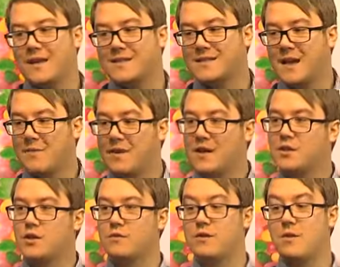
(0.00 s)
on a one-to-one -one
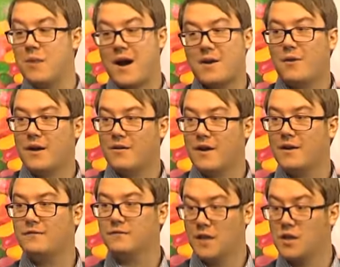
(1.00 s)
level, getting to know what
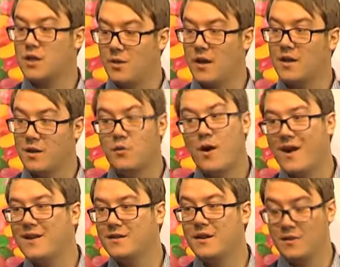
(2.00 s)
they're interested in.
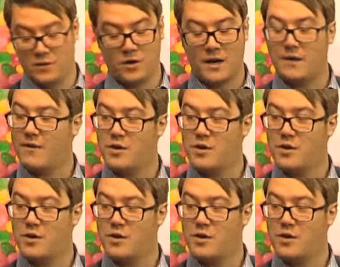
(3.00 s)
We've